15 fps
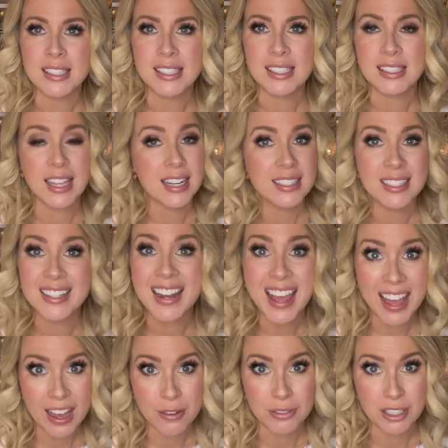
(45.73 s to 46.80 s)
they didn't
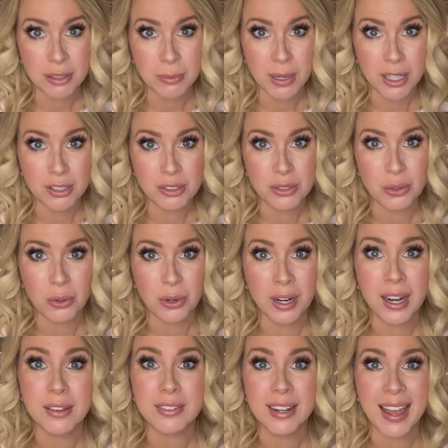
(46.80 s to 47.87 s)
have it in my store. I
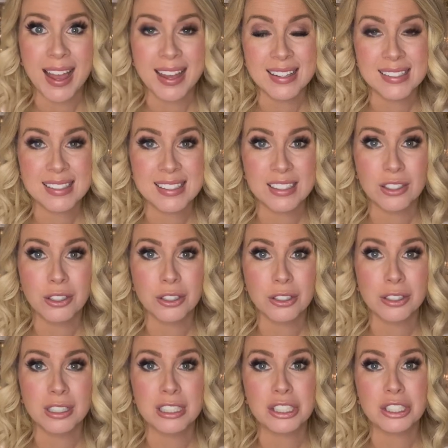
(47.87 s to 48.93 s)
even asked a girl
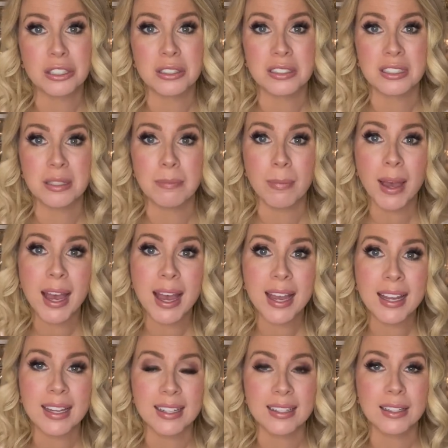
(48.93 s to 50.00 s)
and she looked in
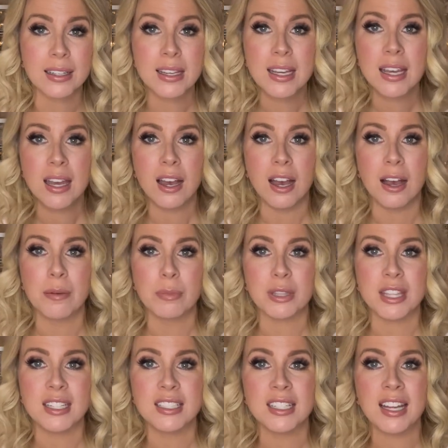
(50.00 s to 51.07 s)
back, and but
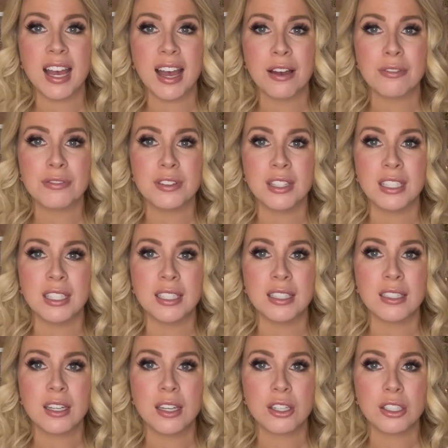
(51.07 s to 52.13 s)
they did have the
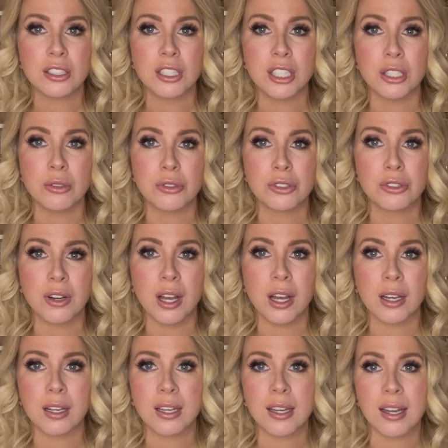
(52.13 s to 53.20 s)
cute
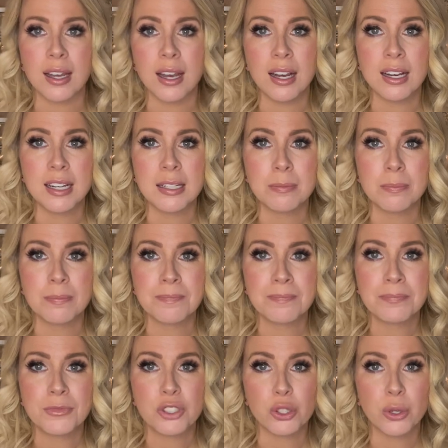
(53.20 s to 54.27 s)
truck,
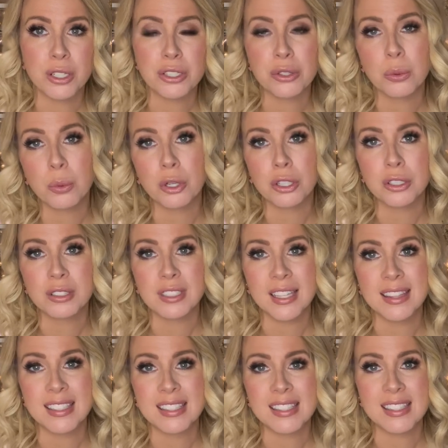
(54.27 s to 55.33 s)
Joy to the World, and
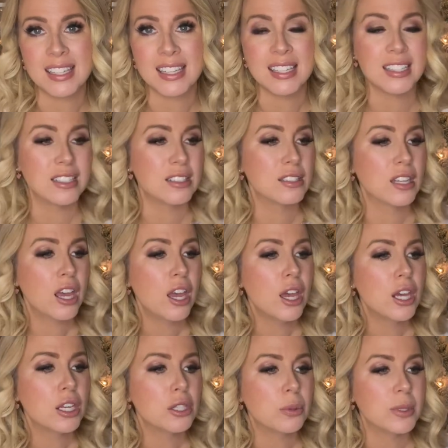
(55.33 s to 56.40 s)
this is
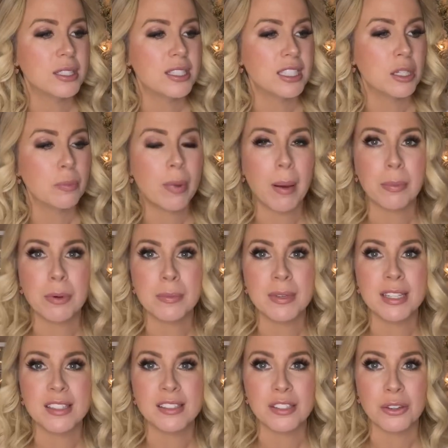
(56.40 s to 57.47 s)
Twisted
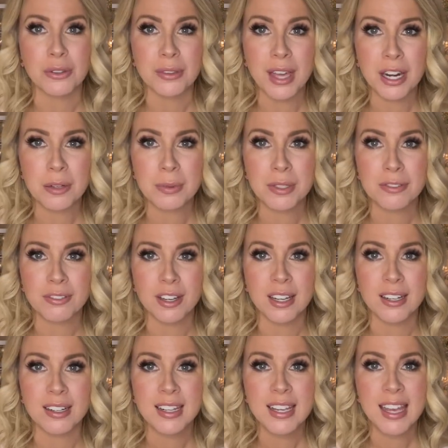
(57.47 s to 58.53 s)
Peppermint, so that'll be
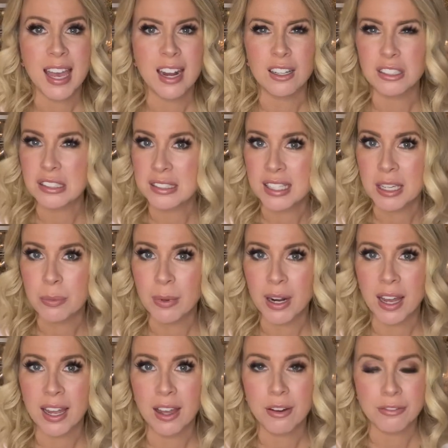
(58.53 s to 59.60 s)
fun. And I'll just keep an
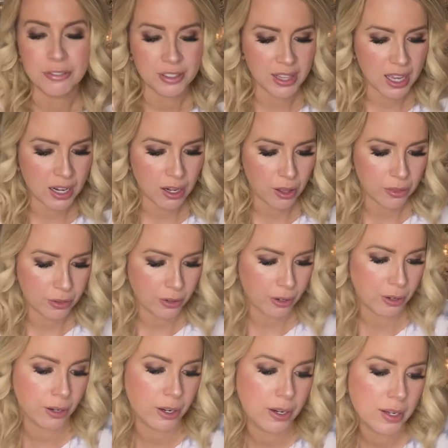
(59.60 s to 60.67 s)
eye out for that
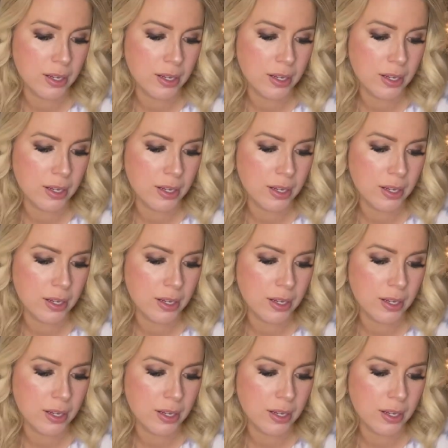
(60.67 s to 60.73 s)
other